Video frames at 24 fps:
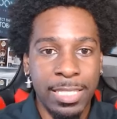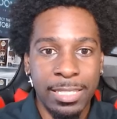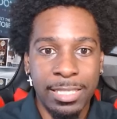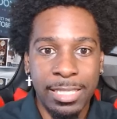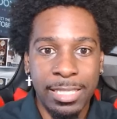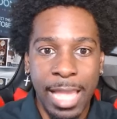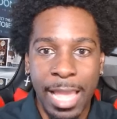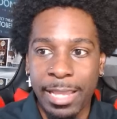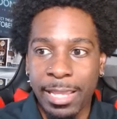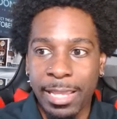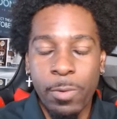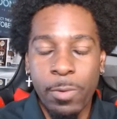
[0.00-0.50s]
It's
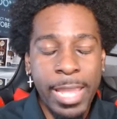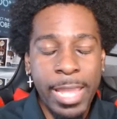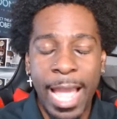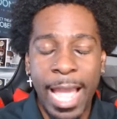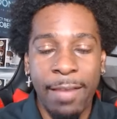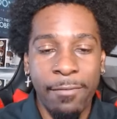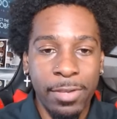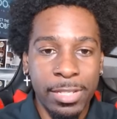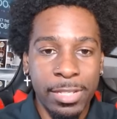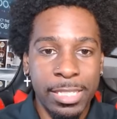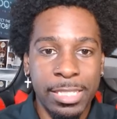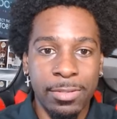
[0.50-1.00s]
like, we
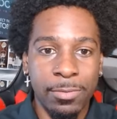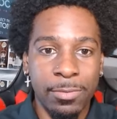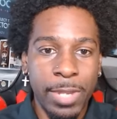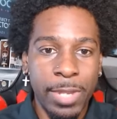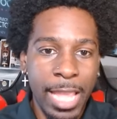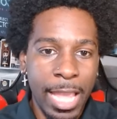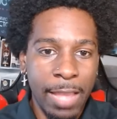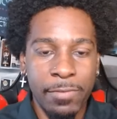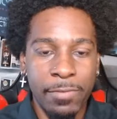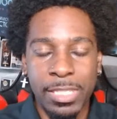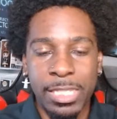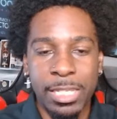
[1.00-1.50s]
have
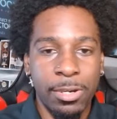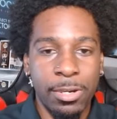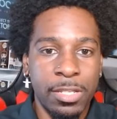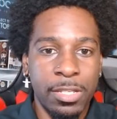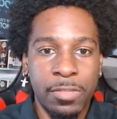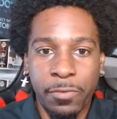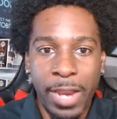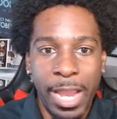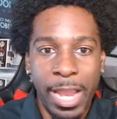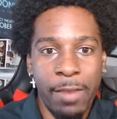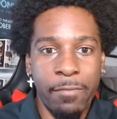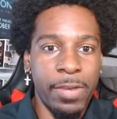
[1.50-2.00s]
a series
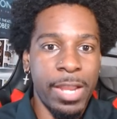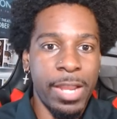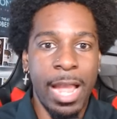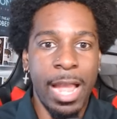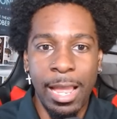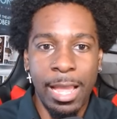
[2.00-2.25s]
for every